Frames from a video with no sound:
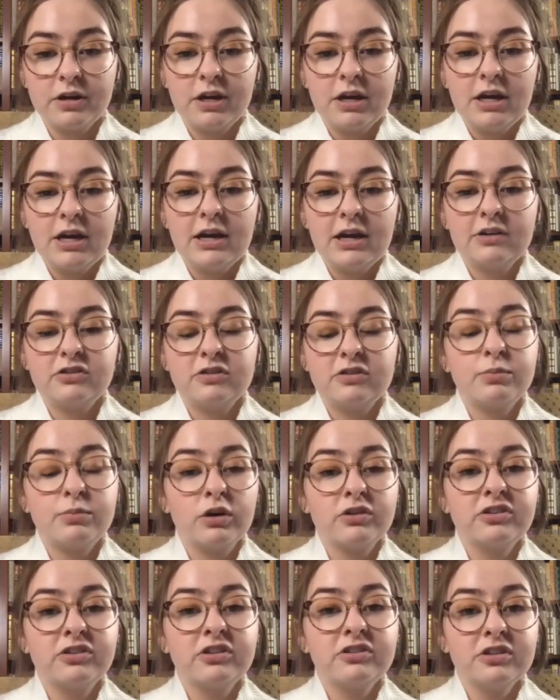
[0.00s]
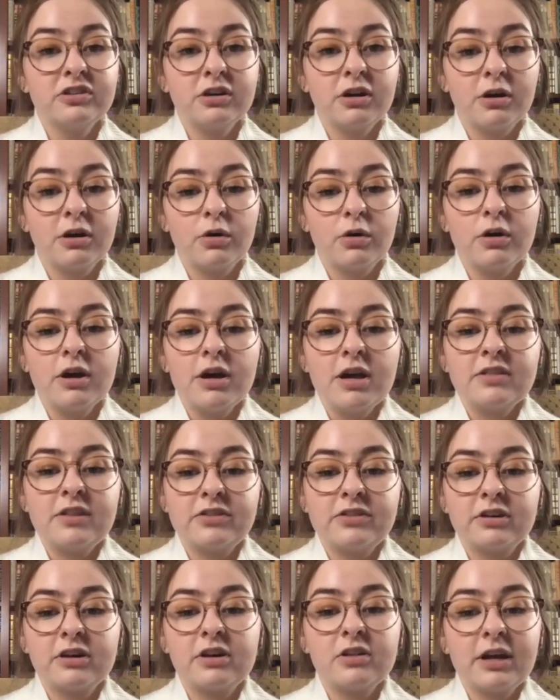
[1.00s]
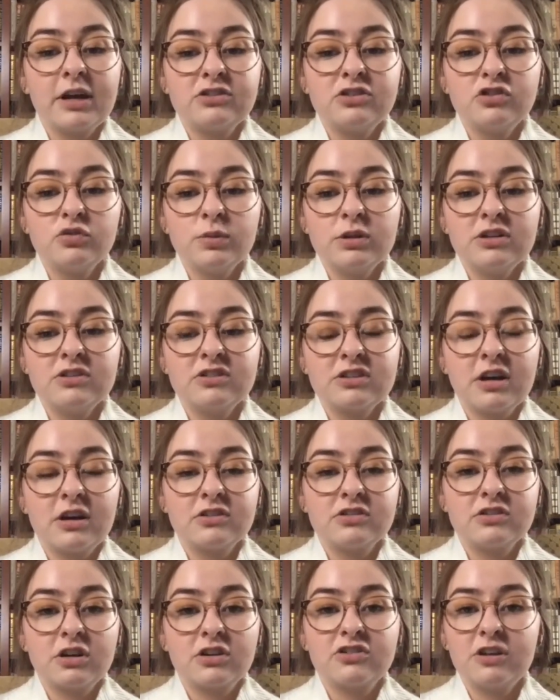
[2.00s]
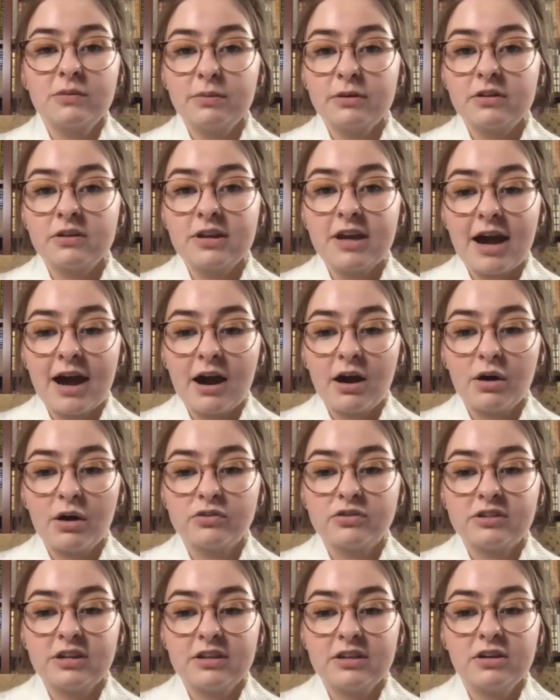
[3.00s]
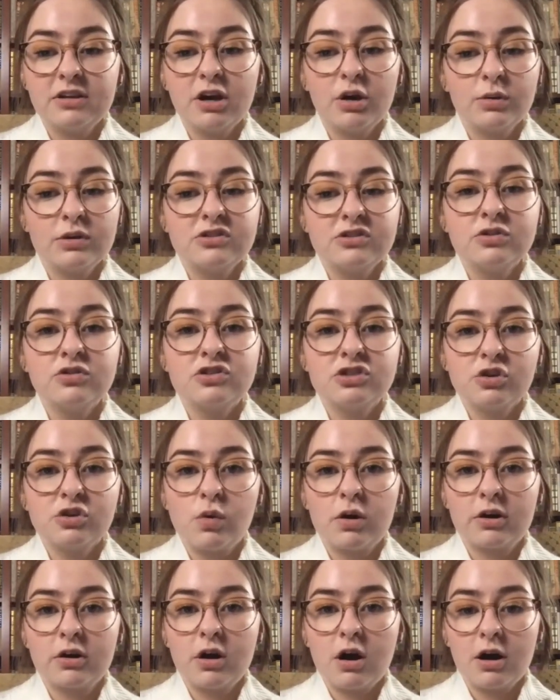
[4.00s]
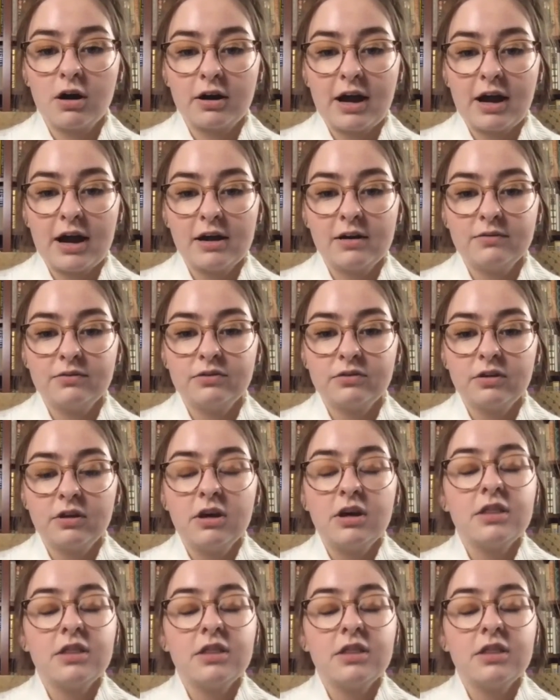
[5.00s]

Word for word: It's important to note that the collections we discuss are typically housed in the OSU Stillwater Archives.